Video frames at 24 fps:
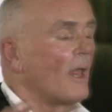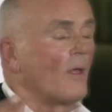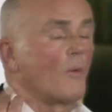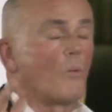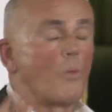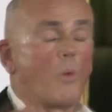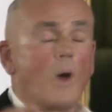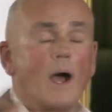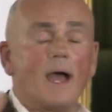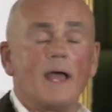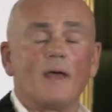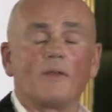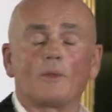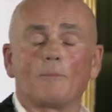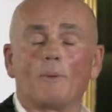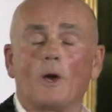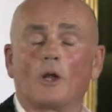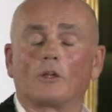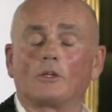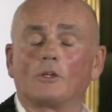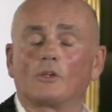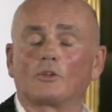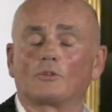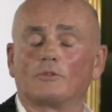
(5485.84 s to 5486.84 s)
why are the
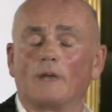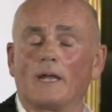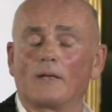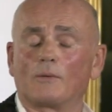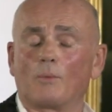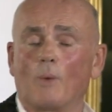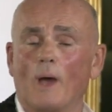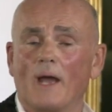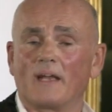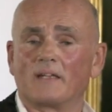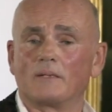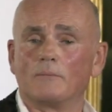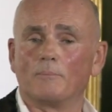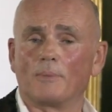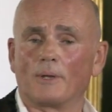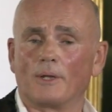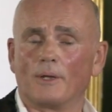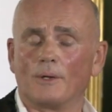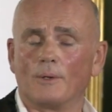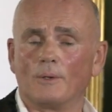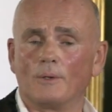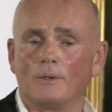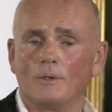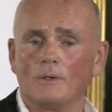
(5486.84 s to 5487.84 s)
bottles red, white, and
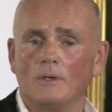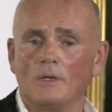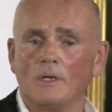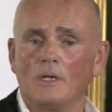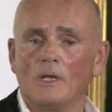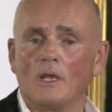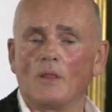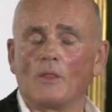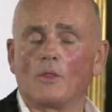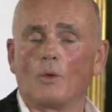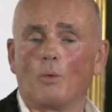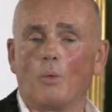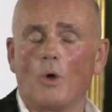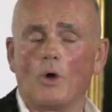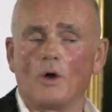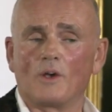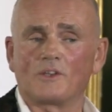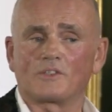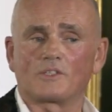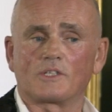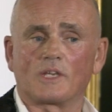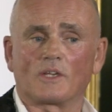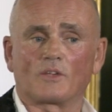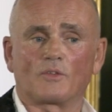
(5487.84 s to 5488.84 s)
blue? The
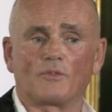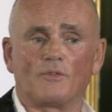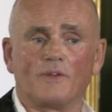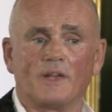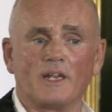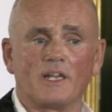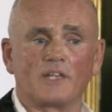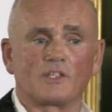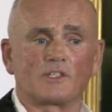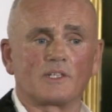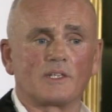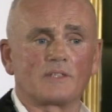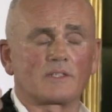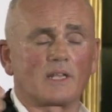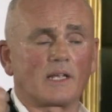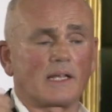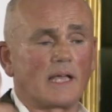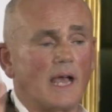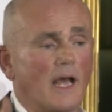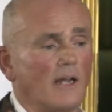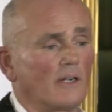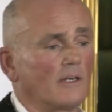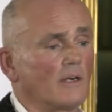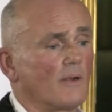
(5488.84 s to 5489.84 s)
war's just finished. It's the
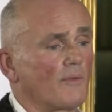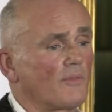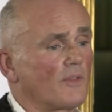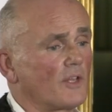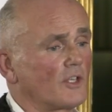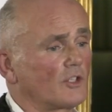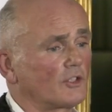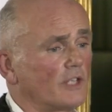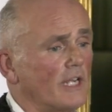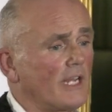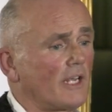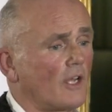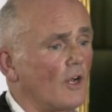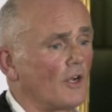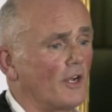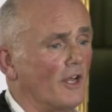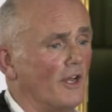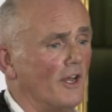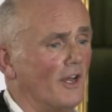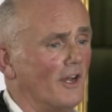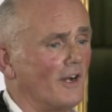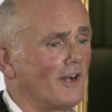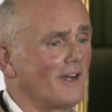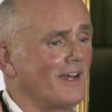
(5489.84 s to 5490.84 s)
color of the
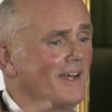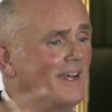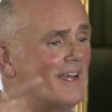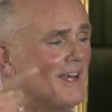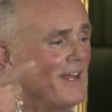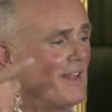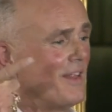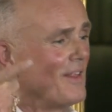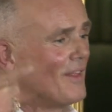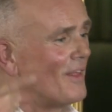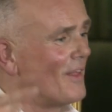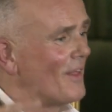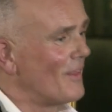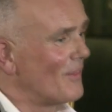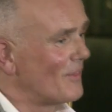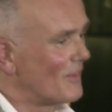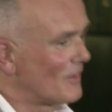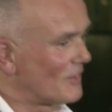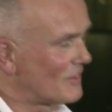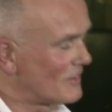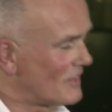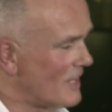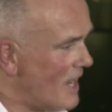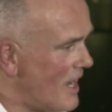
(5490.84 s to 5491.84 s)
tricolor,
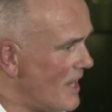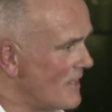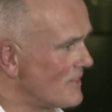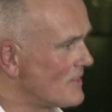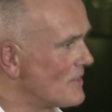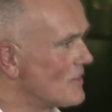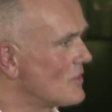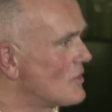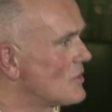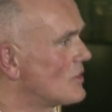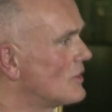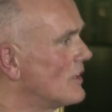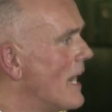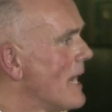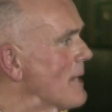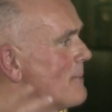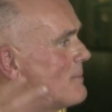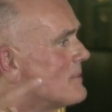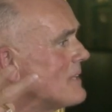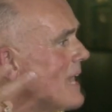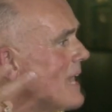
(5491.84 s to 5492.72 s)
the stars and stripes,